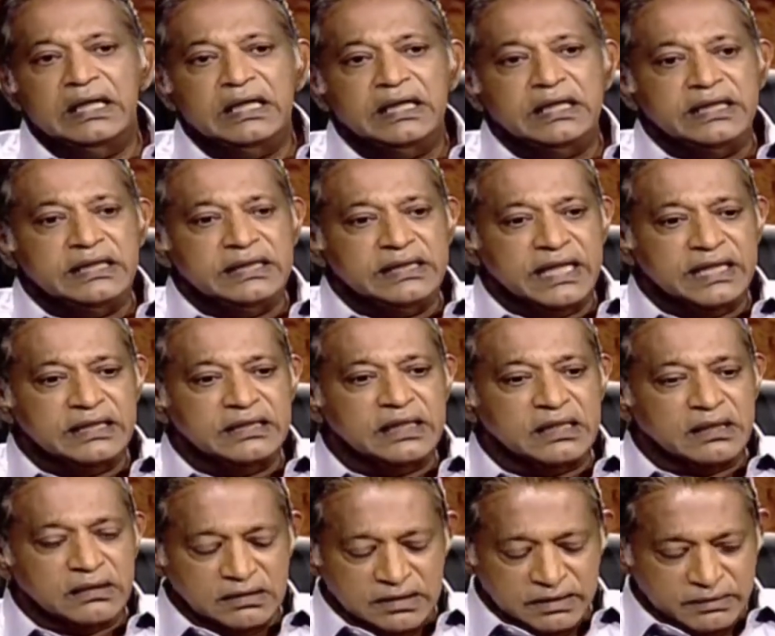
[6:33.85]
He then
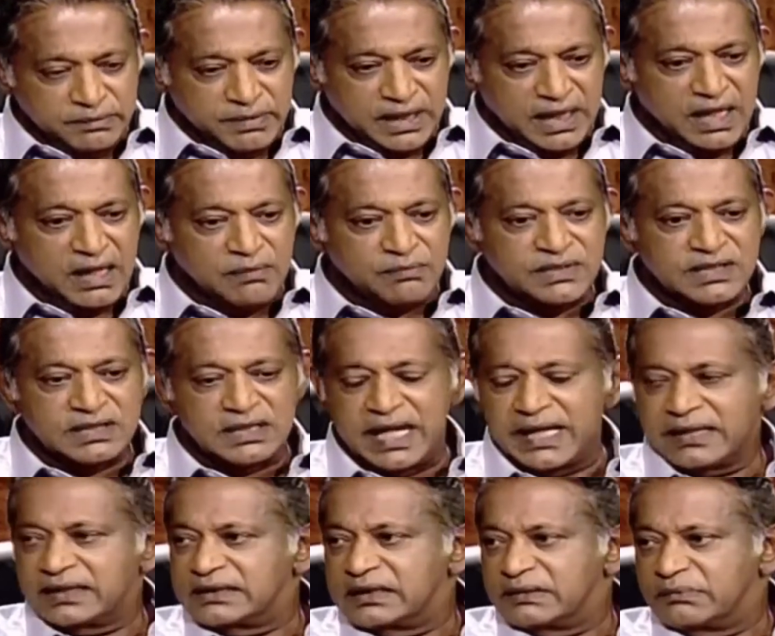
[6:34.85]
becomes
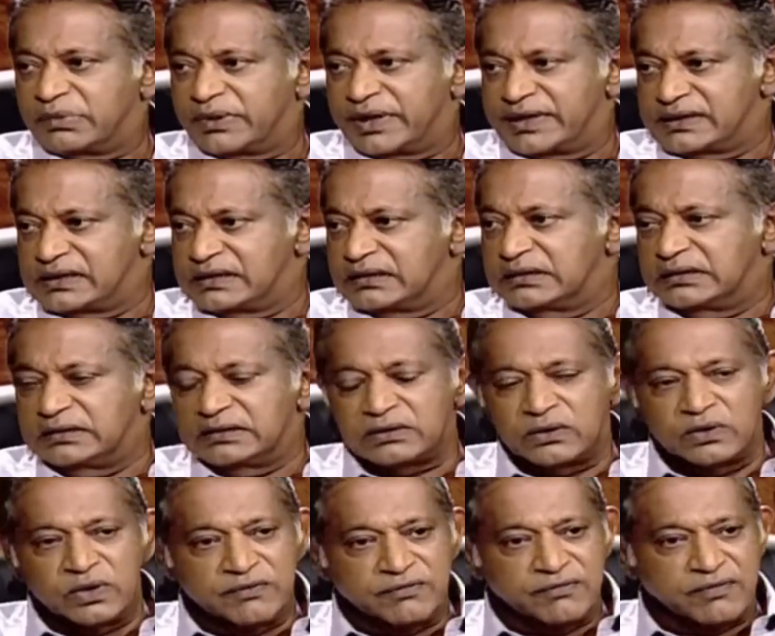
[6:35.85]
acting president,
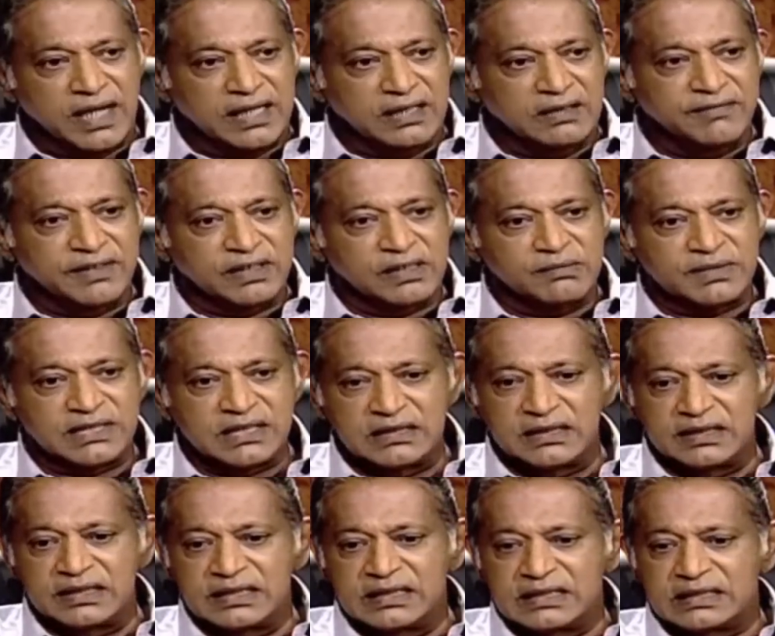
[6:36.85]
or if Ranil
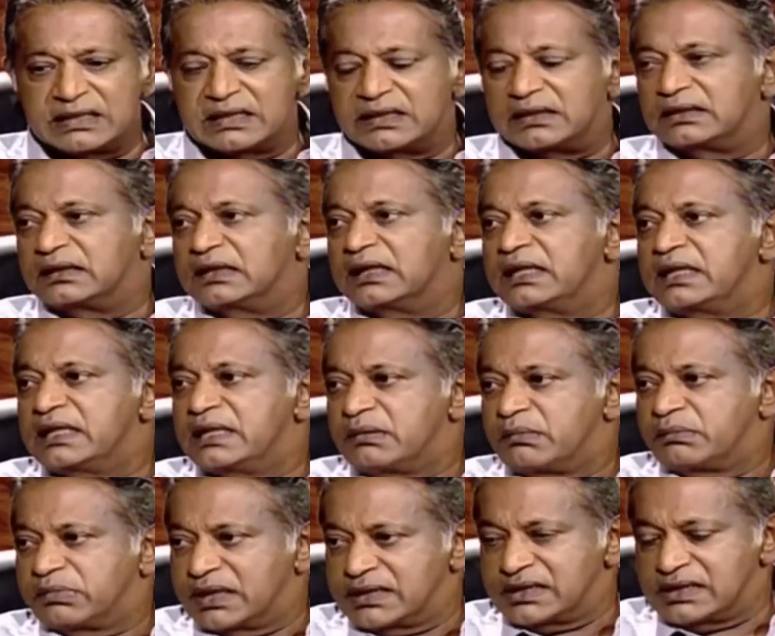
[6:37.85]
Wickremesinghe is still
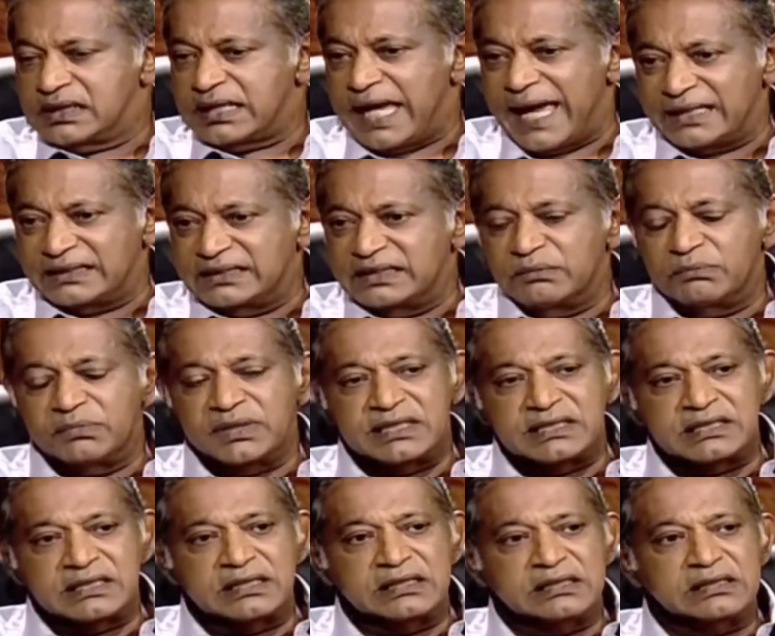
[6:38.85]
presi acting
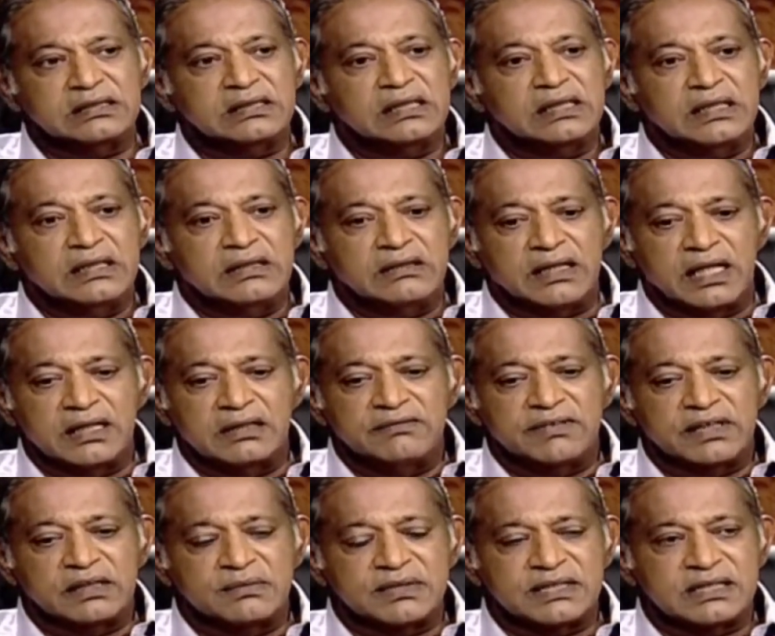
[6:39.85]
president, Pre president yes. Ranil
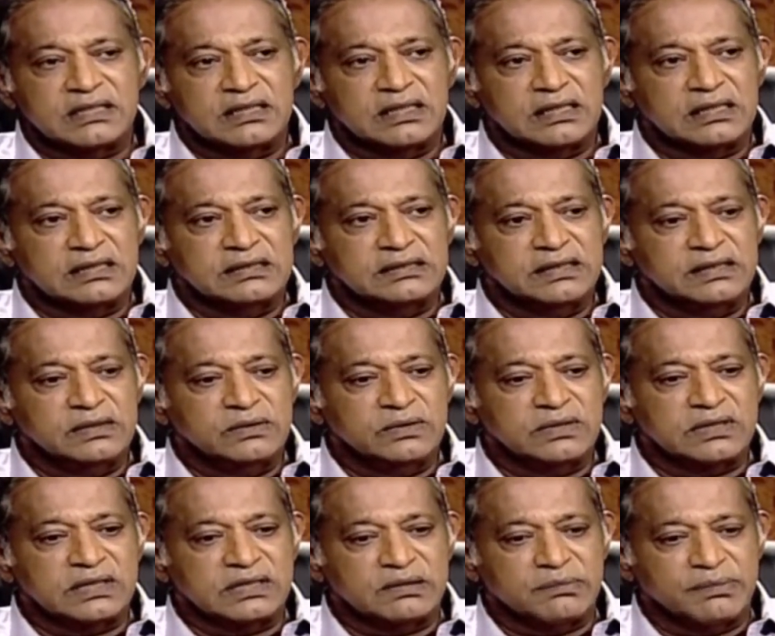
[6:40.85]
Wickremesinghe
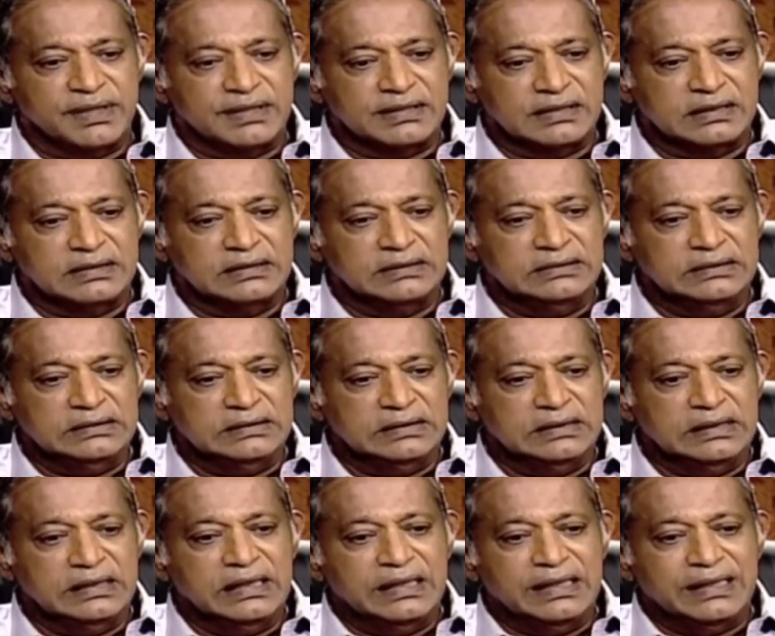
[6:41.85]
continues as president,
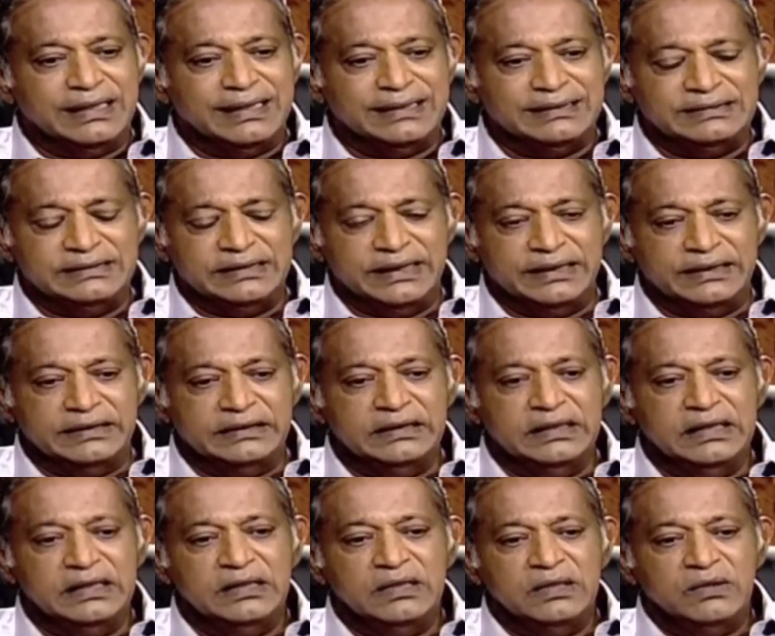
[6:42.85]
and then
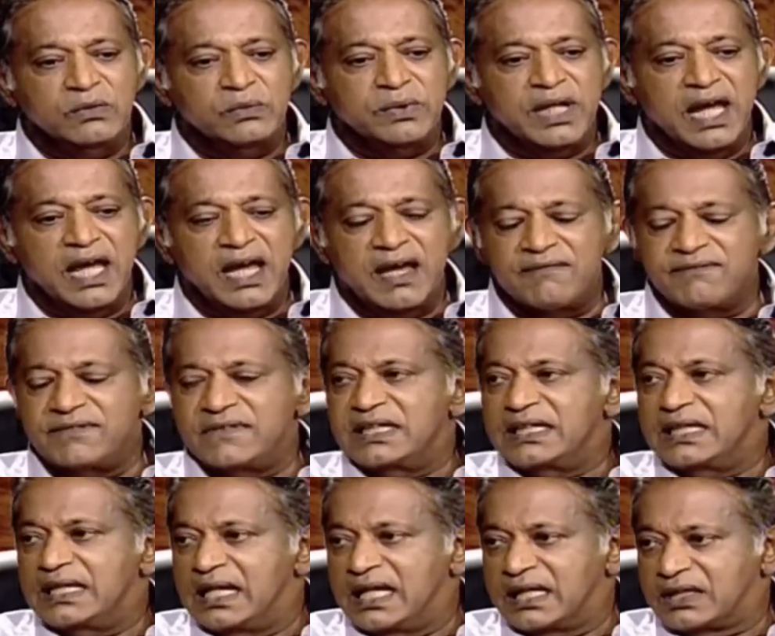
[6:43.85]
we have
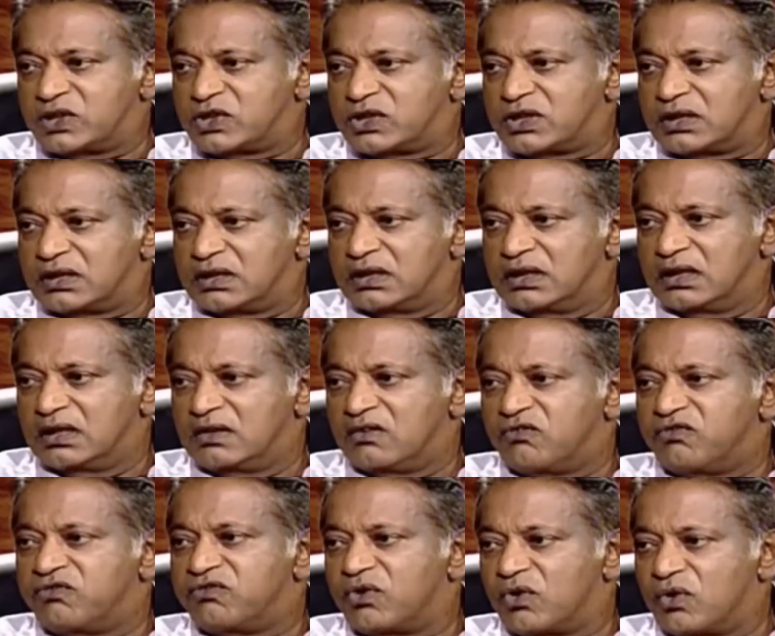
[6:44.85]
the election
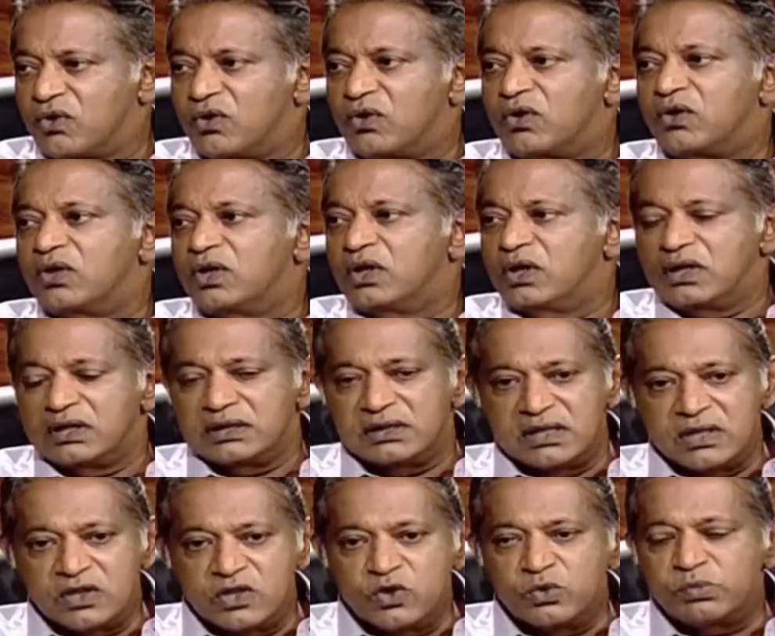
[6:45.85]
hmm. for the
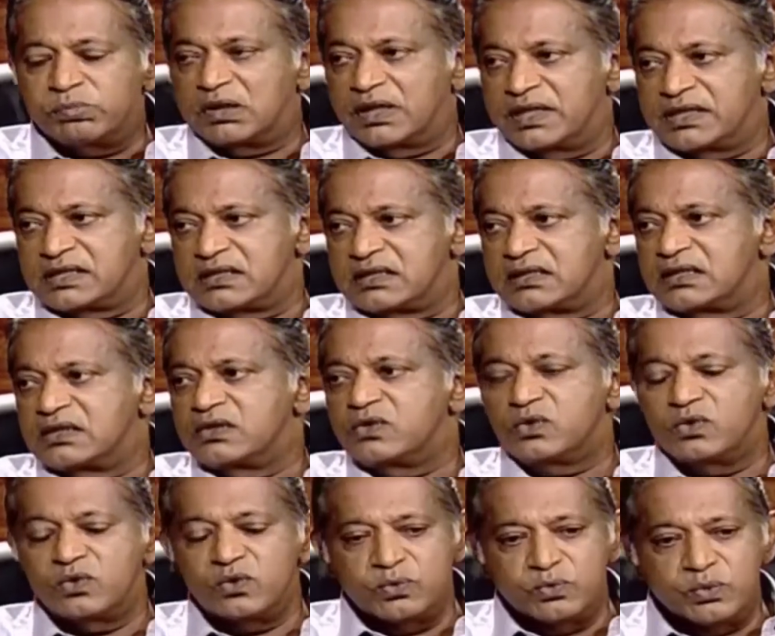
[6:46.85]
new president hmm.
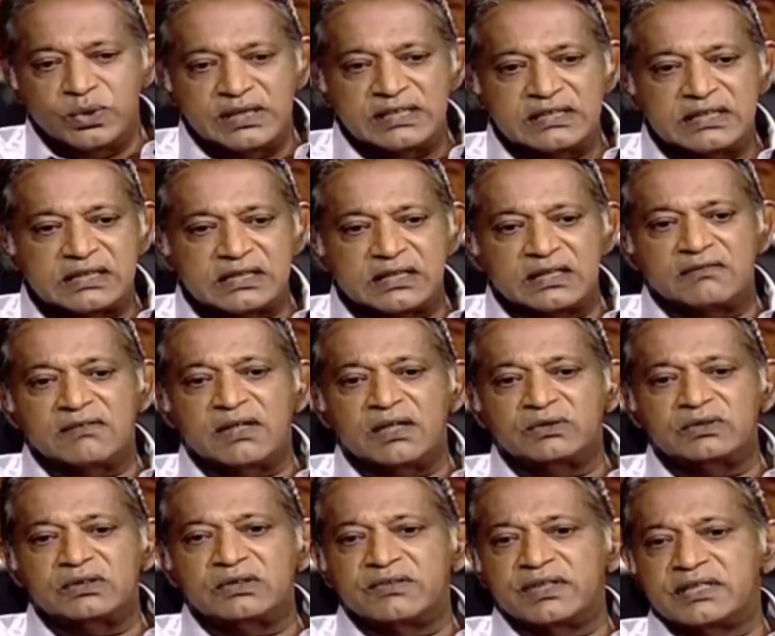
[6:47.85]
who will serve
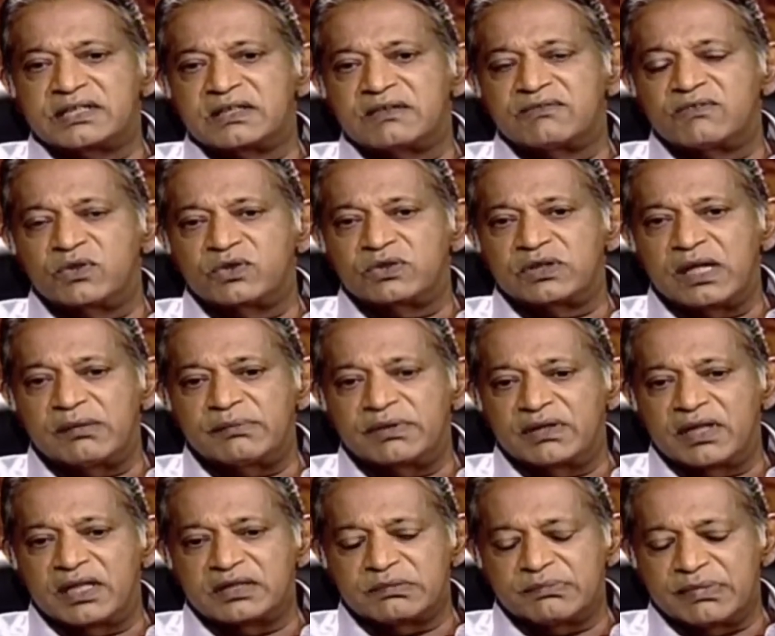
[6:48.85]
out the rest of Gotabaya
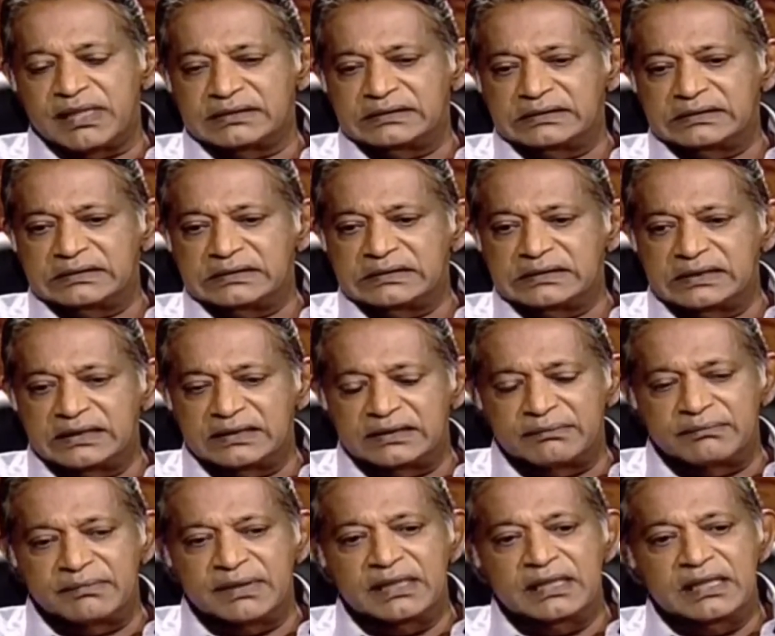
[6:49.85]
Rajapaksa's term.
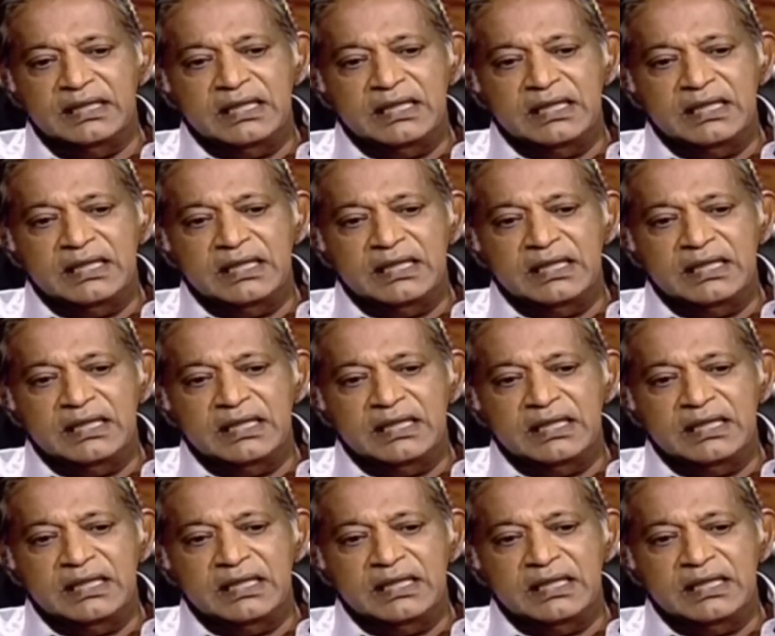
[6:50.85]
Hmm.